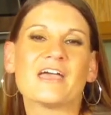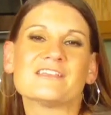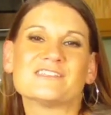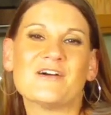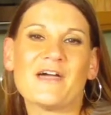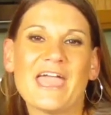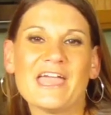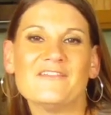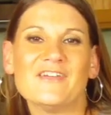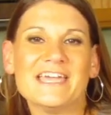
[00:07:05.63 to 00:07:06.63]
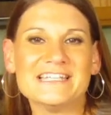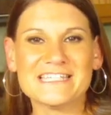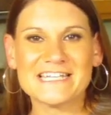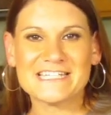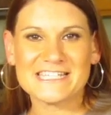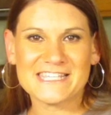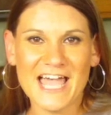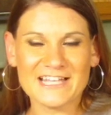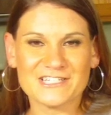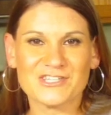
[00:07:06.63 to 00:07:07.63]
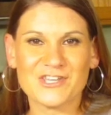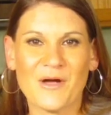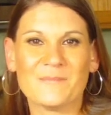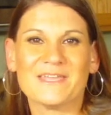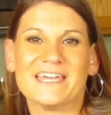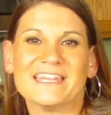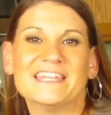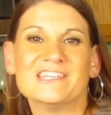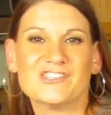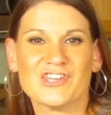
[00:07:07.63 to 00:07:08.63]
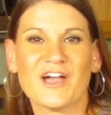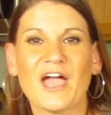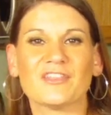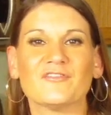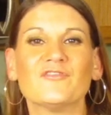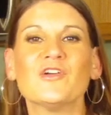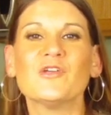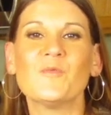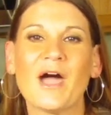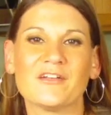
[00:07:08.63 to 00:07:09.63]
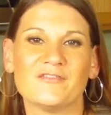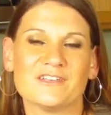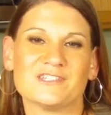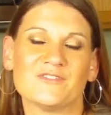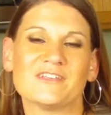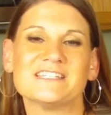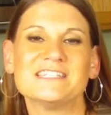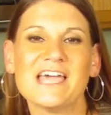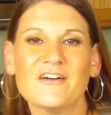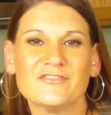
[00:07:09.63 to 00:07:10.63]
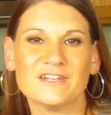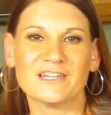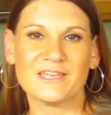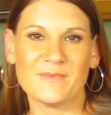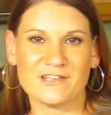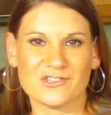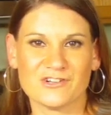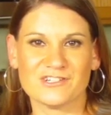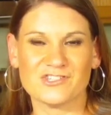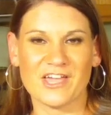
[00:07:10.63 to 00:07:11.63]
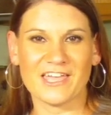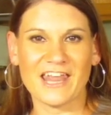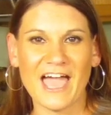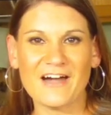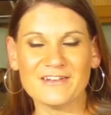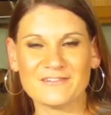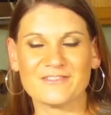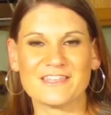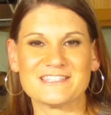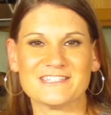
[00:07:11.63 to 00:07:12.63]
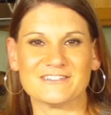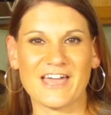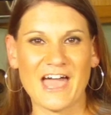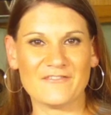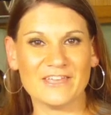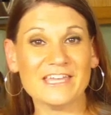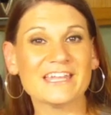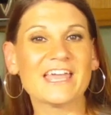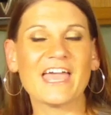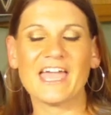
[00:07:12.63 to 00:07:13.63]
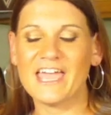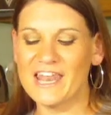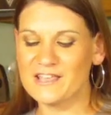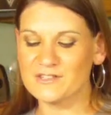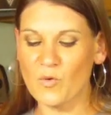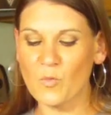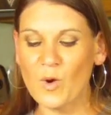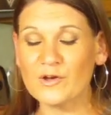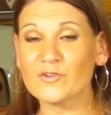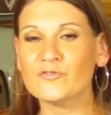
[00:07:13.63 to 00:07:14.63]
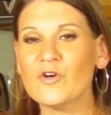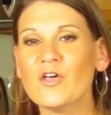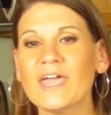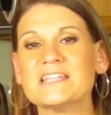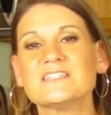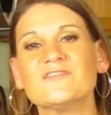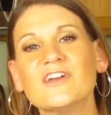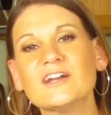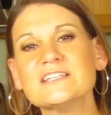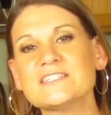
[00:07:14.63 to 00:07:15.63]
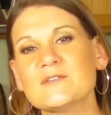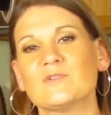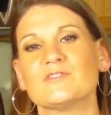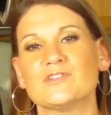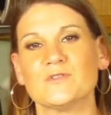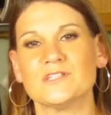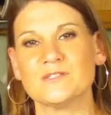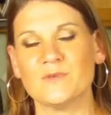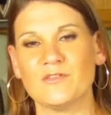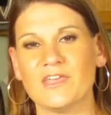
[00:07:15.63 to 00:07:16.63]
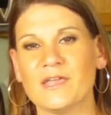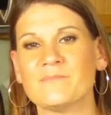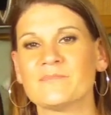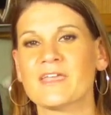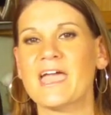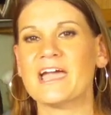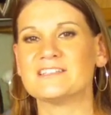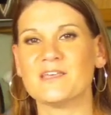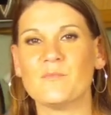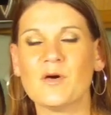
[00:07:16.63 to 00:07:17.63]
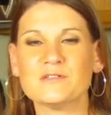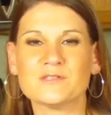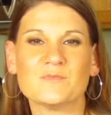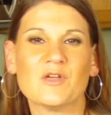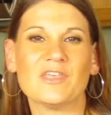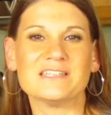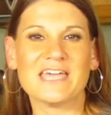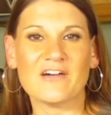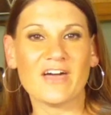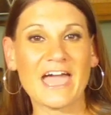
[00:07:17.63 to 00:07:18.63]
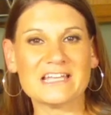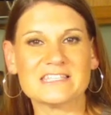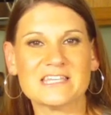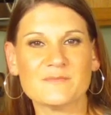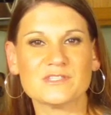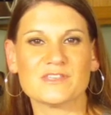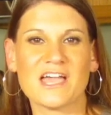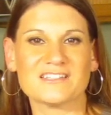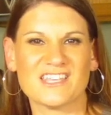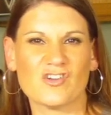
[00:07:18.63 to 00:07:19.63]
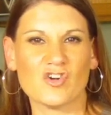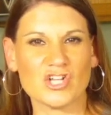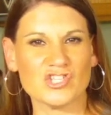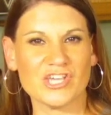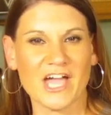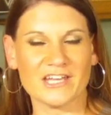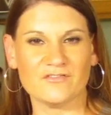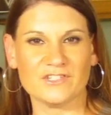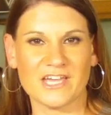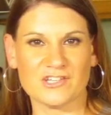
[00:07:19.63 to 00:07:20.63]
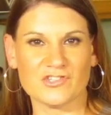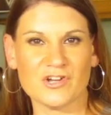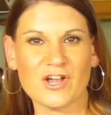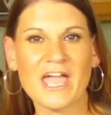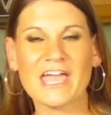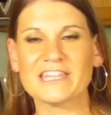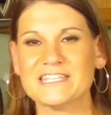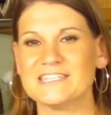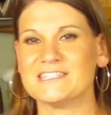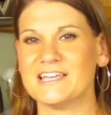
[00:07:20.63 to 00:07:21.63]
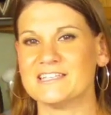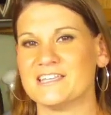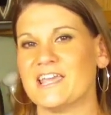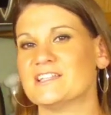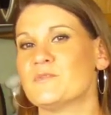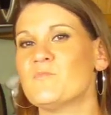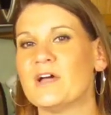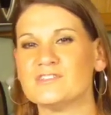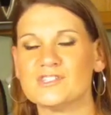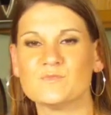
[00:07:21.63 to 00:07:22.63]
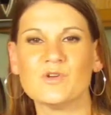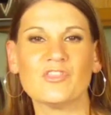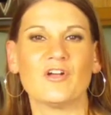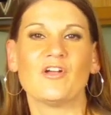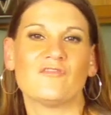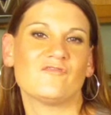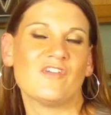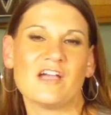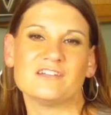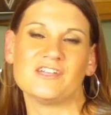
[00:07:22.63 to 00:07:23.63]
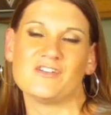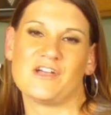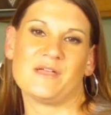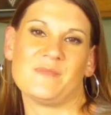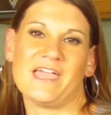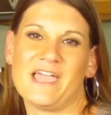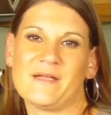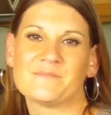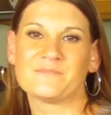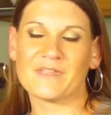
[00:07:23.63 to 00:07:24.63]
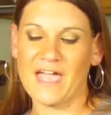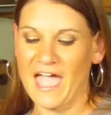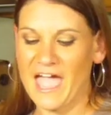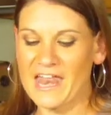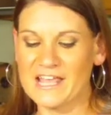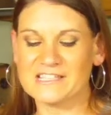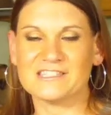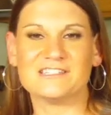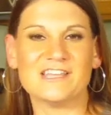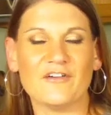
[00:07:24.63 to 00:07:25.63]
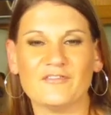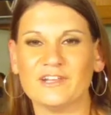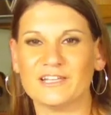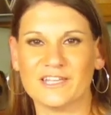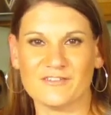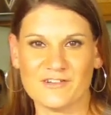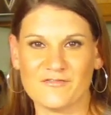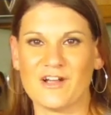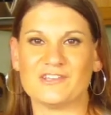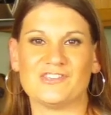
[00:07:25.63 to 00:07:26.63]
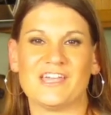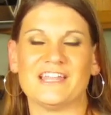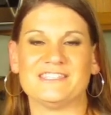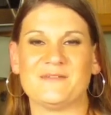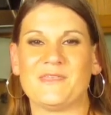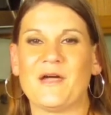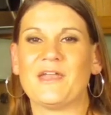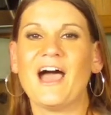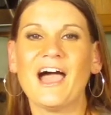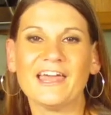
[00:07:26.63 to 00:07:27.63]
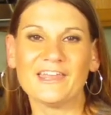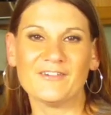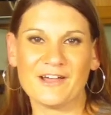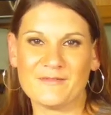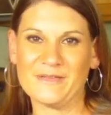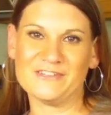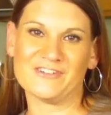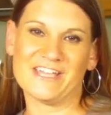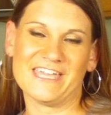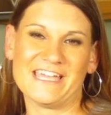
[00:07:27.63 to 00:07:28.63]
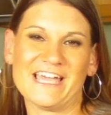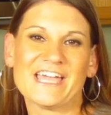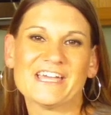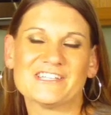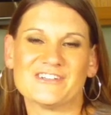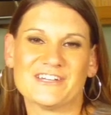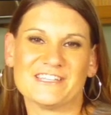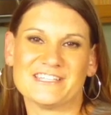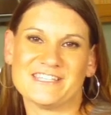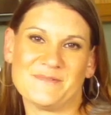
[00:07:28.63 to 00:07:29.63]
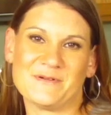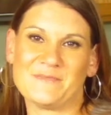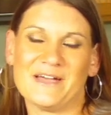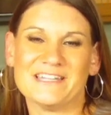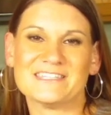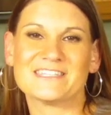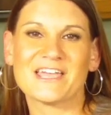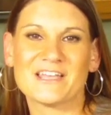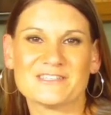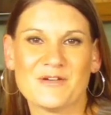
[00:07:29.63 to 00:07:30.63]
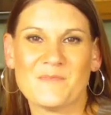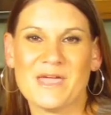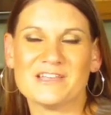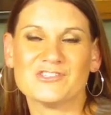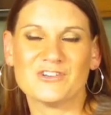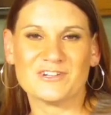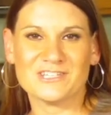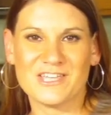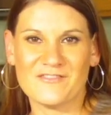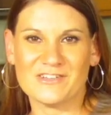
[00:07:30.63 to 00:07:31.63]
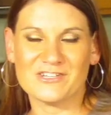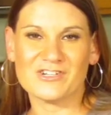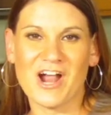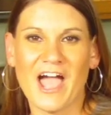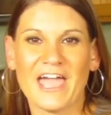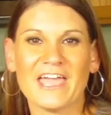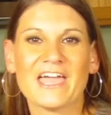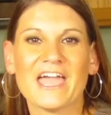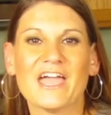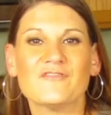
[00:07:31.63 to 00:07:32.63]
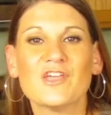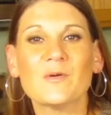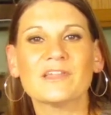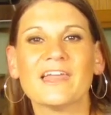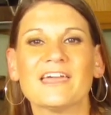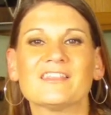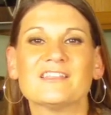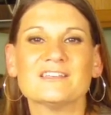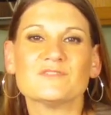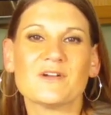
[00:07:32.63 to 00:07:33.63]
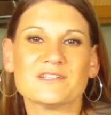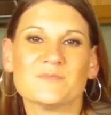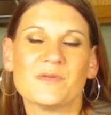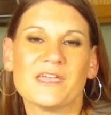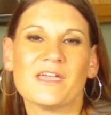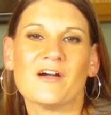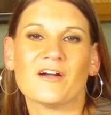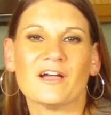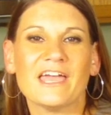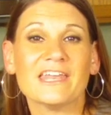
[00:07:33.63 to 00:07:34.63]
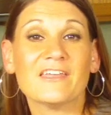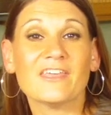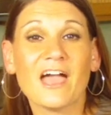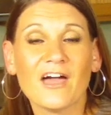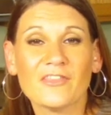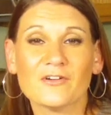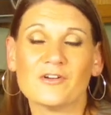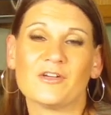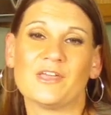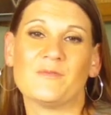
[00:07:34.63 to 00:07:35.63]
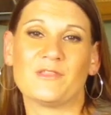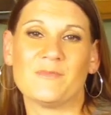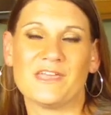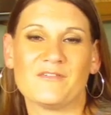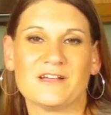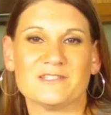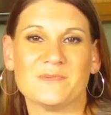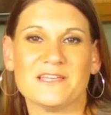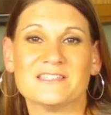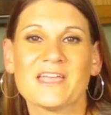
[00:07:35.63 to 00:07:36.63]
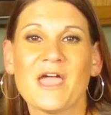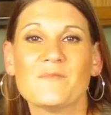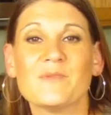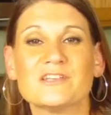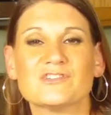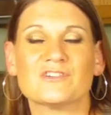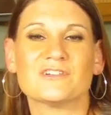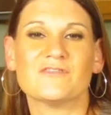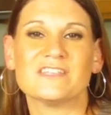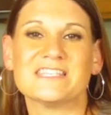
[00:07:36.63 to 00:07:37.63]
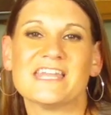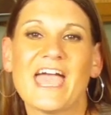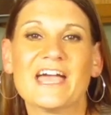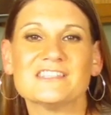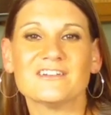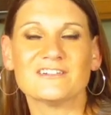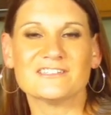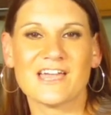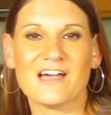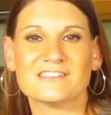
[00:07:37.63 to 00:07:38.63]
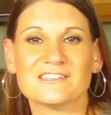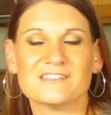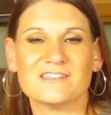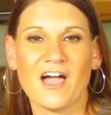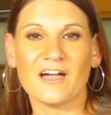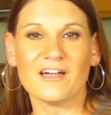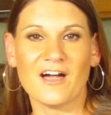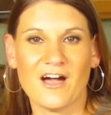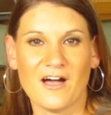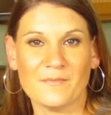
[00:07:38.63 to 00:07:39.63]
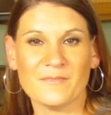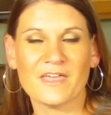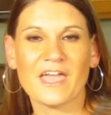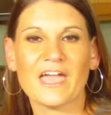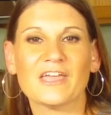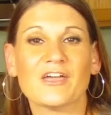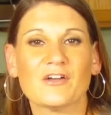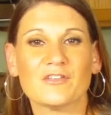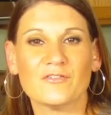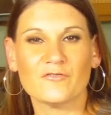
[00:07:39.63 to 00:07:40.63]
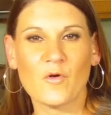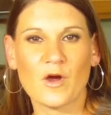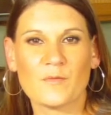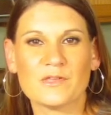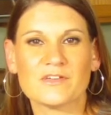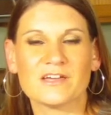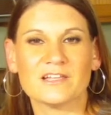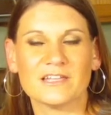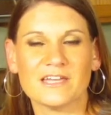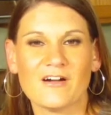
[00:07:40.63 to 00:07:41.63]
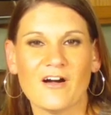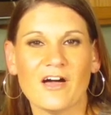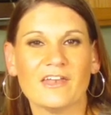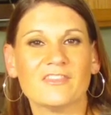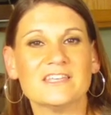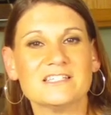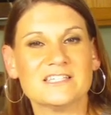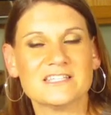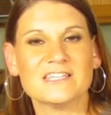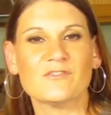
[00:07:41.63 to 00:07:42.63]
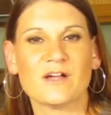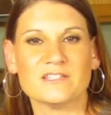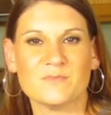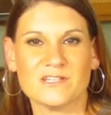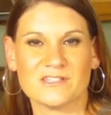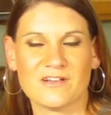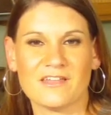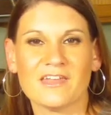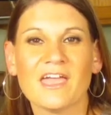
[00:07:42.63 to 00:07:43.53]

So if India decides to show up again this year at the Food and Wine Festival, definitely make sure to check it out if they still have it. It is wonderful. It's very similar to a smoothie, except most smoothies have ice in them, so it has that crunchy kind of texture. This doesn't. It's much smoother, very creamy, and it's definitely refreshing and something I'd highly recommend drinking during the summer months. So make sure to give it a try. If you would like this recipe or any of the other Cooking with Mickey recipes, make sure to visit srsounds.com and go to the forum. You can click on the Disney recipes thread.